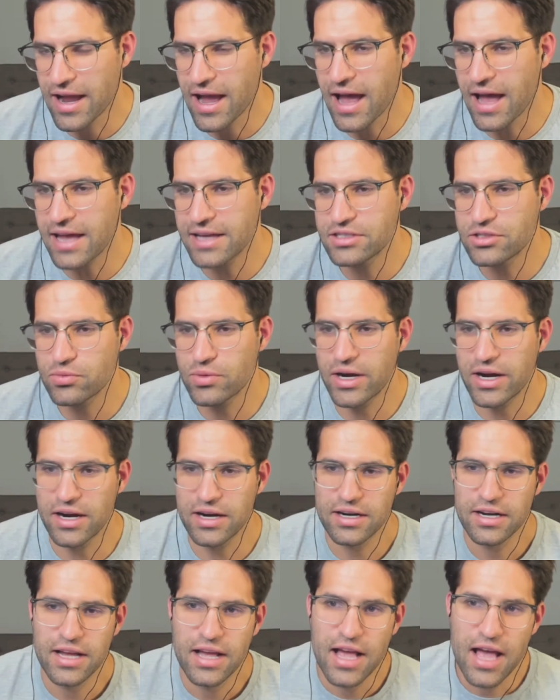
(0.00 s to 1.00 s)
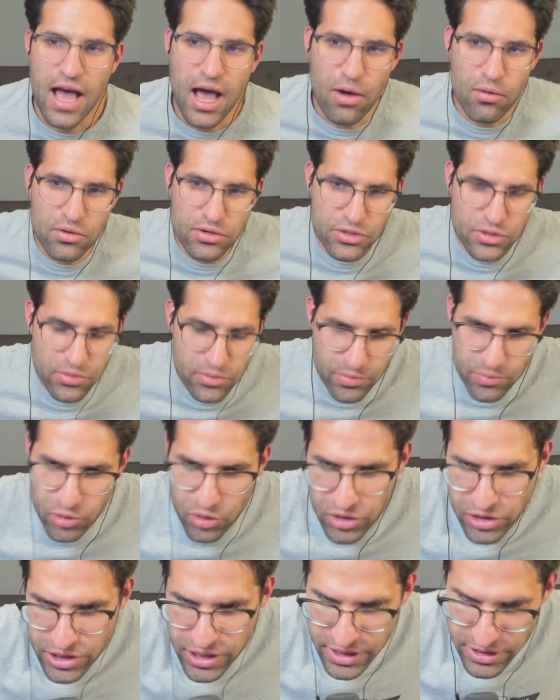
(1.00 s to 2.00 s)
All right, I swear I won't do
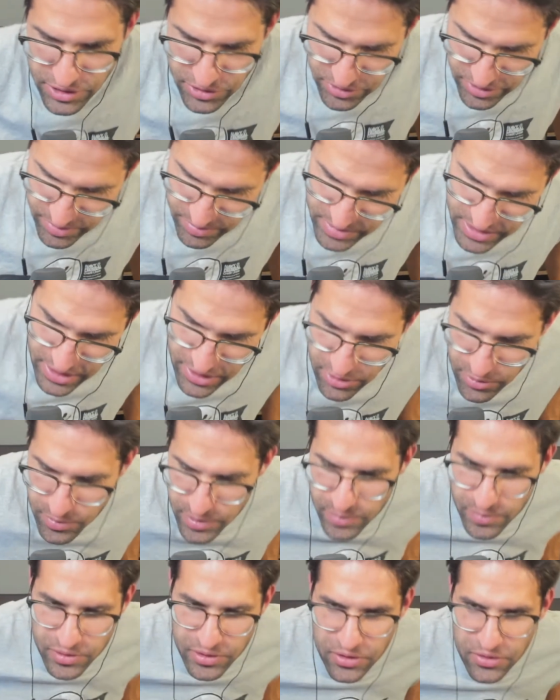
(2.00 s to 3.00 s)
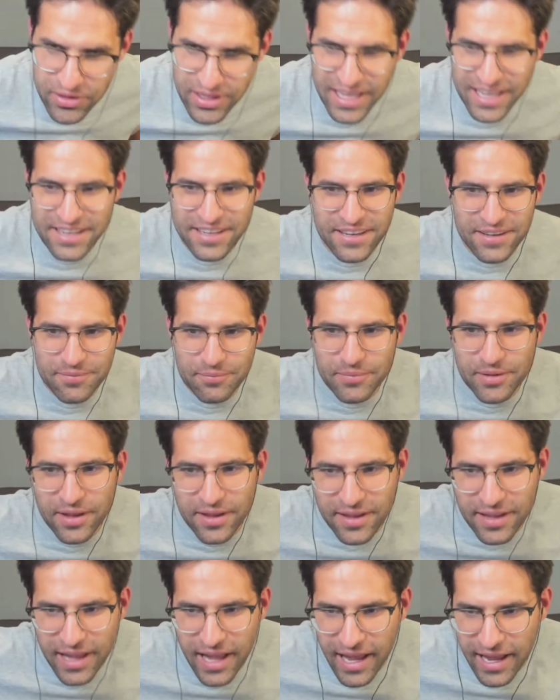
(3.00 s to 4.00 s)
more chess streams. I know people don't like it,
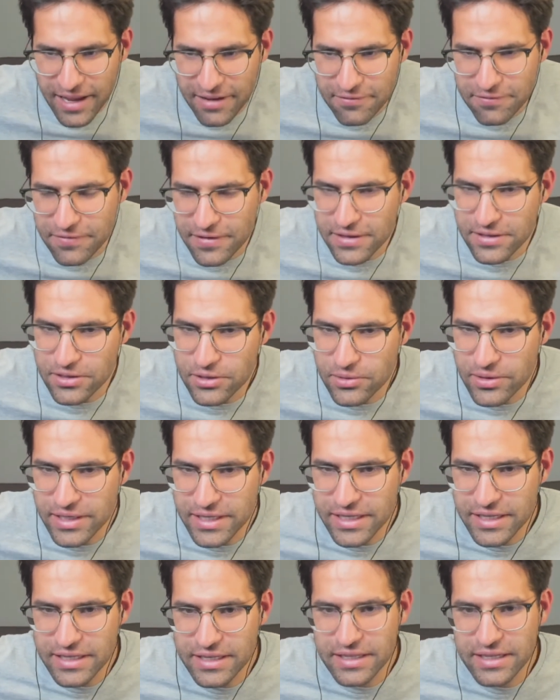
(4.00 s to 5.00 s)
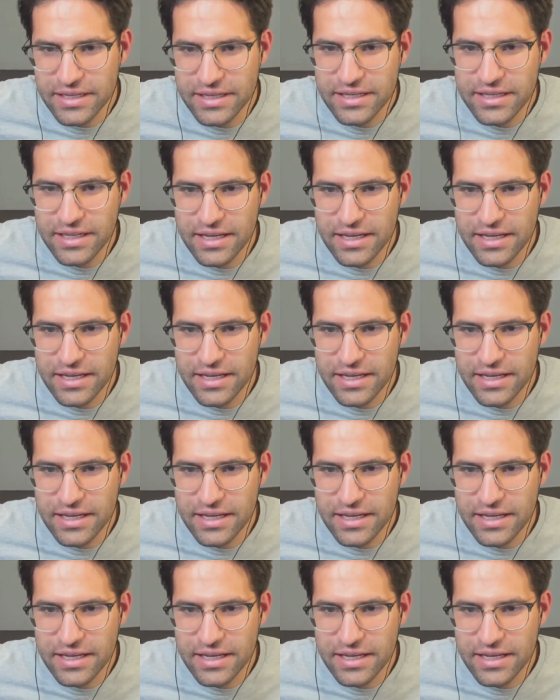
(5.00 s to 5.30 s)
but I have fun doing it.